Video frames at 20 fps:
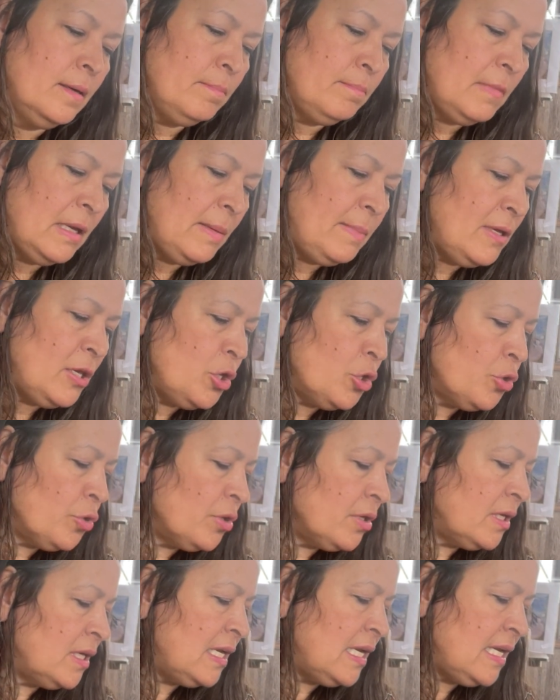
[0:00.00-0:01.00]
Maybe you're
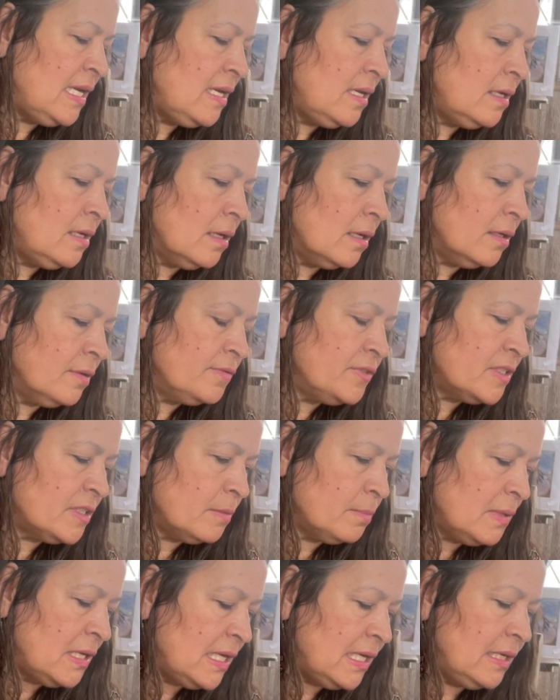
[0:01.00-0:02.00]
in need of
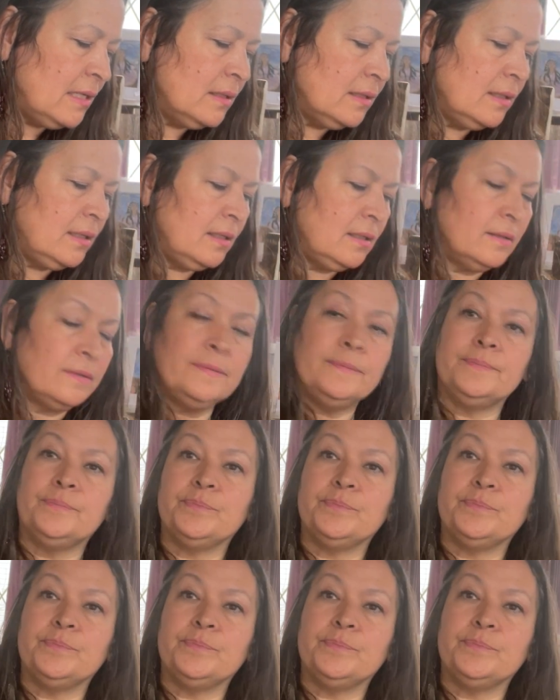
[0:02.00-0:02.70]
some healing.